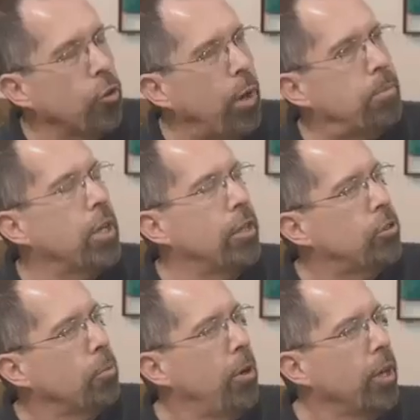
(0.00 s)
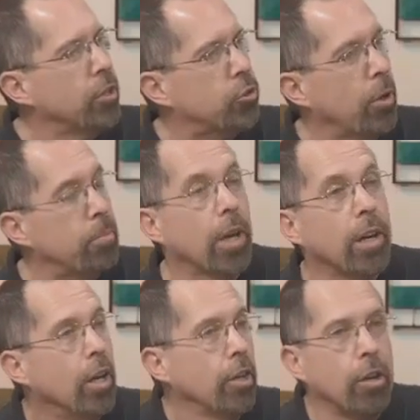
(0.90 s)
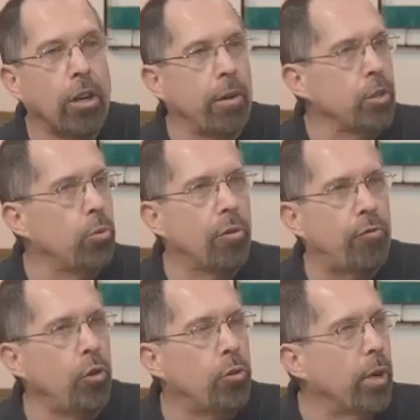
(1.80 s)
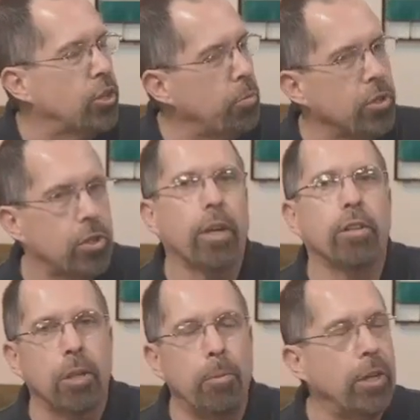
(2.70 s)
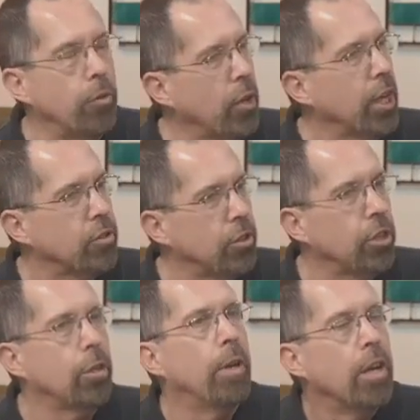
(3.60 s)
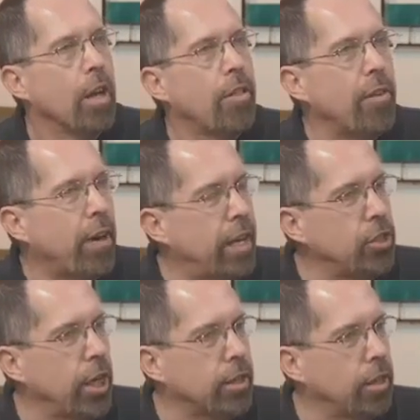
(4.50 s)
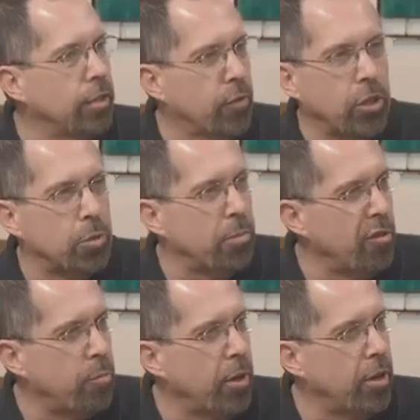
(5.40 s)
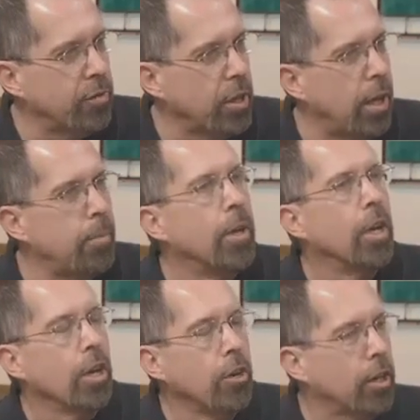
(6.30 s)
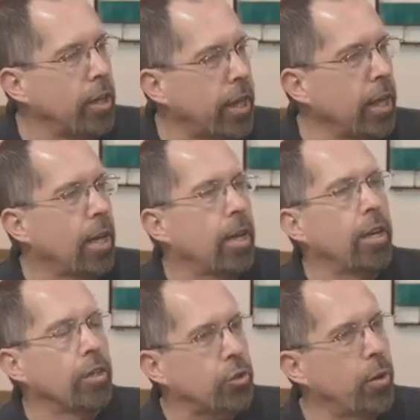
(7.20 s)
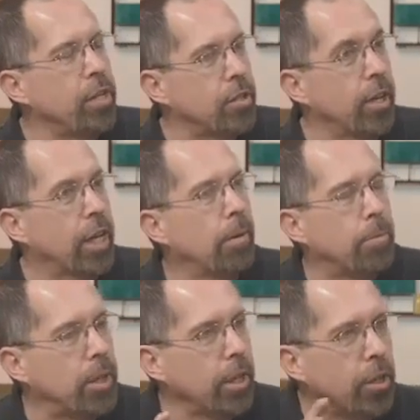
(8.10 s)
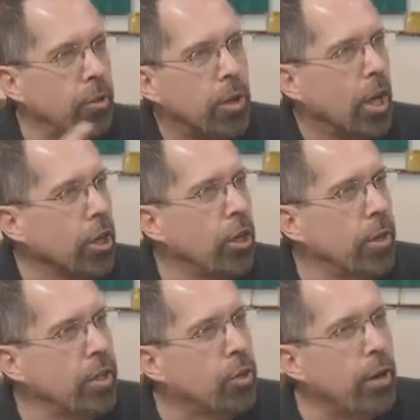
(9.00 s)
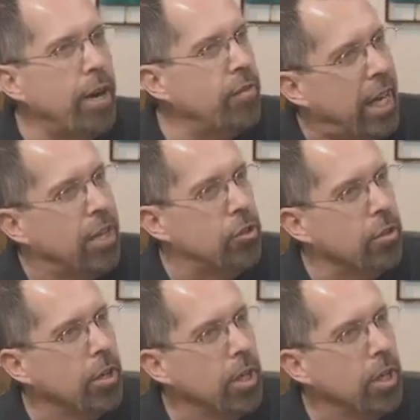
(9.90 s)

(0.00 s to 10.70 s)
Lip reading: websites. They're putting a script on it. You're going to a food recipe site or something you think is legitimate. They've hijacked it for this brief period of time. You're clicking on it. A screen's going to come up telling you you're in grave danger